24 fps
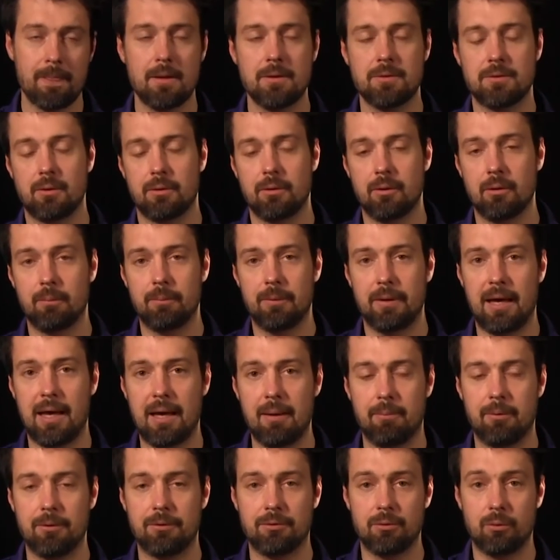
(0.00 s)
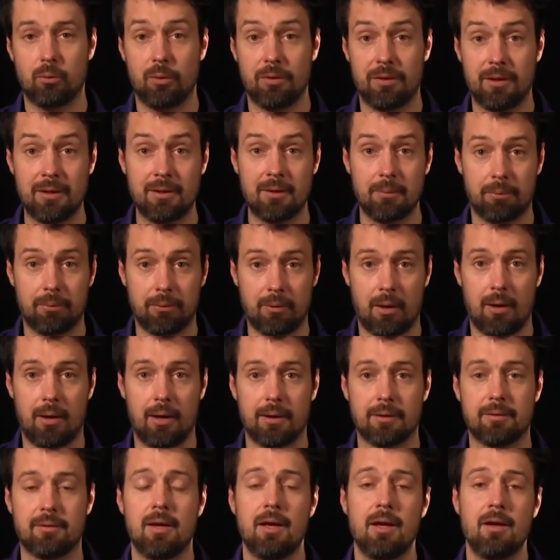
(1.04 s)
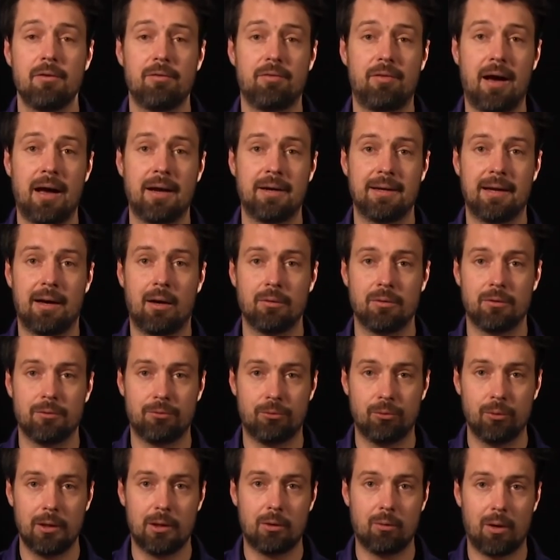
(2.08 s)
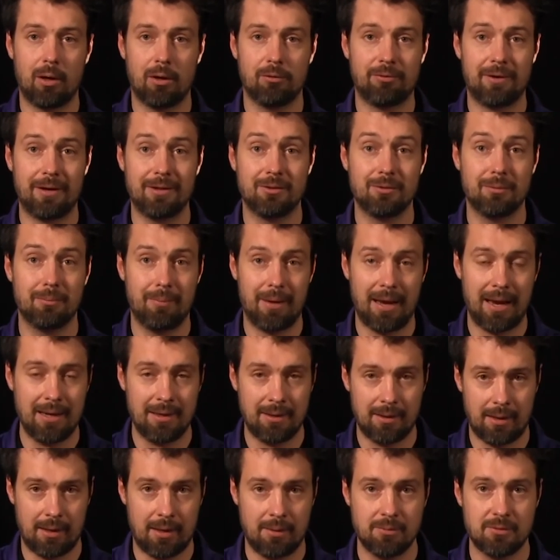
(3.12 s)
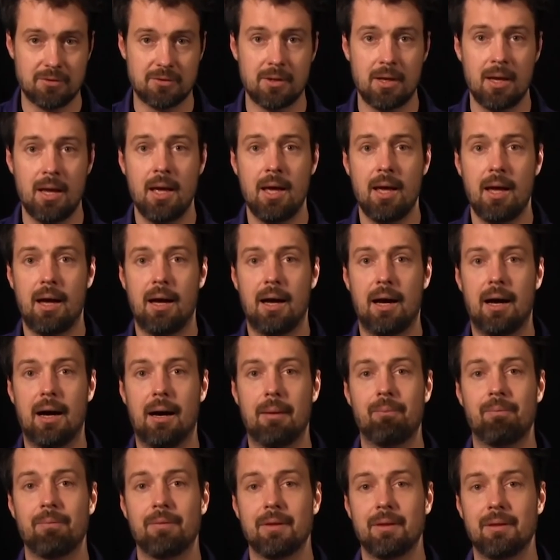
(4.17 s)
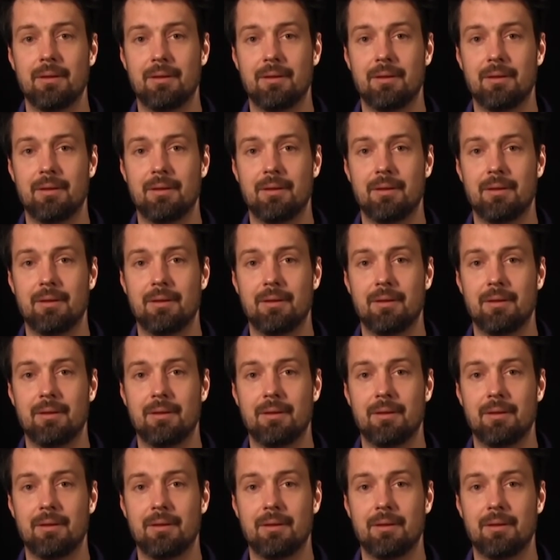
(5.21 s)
So you'll be able to, within the product, find out the fully qualified domain names uh,